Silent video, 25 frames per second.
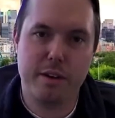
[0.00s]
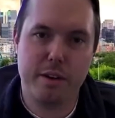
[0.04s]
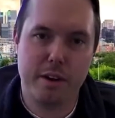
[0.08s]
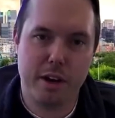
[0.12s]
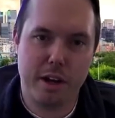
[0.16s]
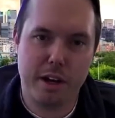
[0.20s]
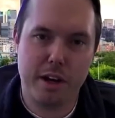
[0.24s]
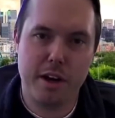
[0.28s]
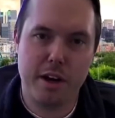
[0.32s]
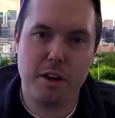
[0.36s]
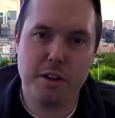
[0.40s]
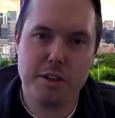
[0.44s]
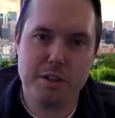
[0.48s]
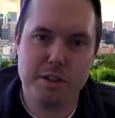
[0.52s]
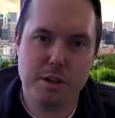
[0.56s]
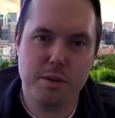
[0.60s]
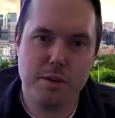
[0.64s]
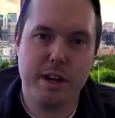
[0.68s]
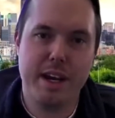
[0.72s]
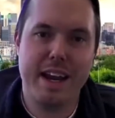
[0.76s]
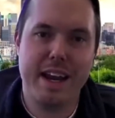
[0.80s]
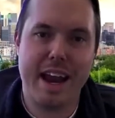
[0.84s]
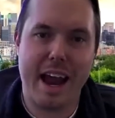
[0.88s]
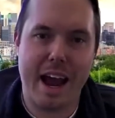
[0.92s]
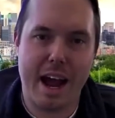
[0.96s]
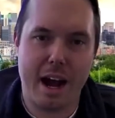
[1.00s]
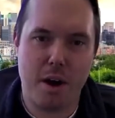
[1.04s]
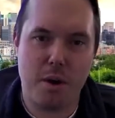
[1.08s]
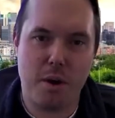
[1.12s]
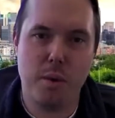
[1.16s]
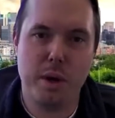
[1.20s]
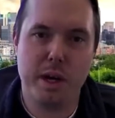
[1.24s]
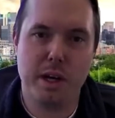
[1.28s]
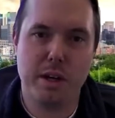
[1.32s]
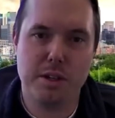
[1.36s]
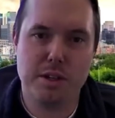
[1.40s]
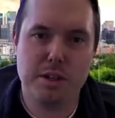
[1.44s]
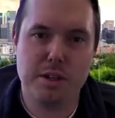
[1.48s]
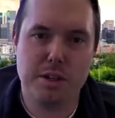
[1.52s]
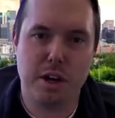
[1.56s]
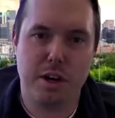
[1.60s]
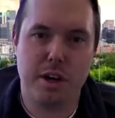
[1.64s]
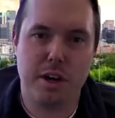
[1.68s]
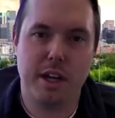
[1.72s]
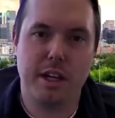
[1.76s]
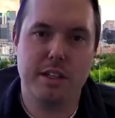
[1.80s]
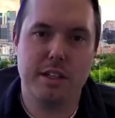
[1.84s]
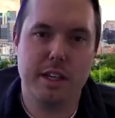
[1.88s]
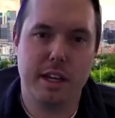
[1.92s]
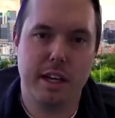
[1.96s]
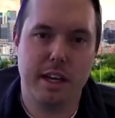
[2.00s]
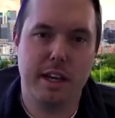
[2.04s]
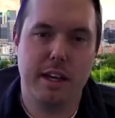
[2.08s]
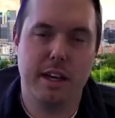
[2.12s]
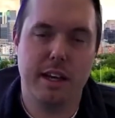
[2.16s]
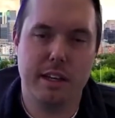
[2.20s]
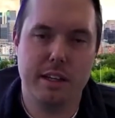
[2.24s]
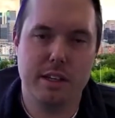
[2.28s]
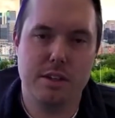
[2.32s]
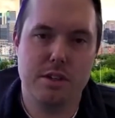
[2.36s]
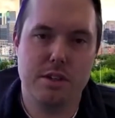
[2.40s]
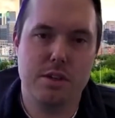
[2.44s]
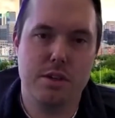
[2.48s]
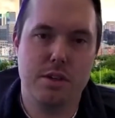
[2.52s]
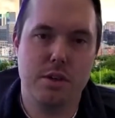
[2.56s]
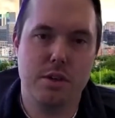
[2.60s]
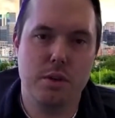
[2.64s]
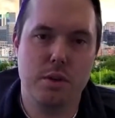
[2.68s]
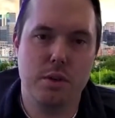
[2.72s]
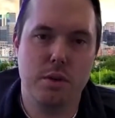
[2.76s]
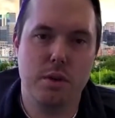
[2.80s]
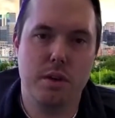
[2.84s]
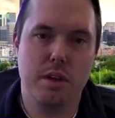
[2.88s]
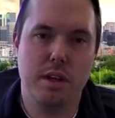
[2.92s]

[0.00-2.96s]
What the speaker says: and also now we are starting to get into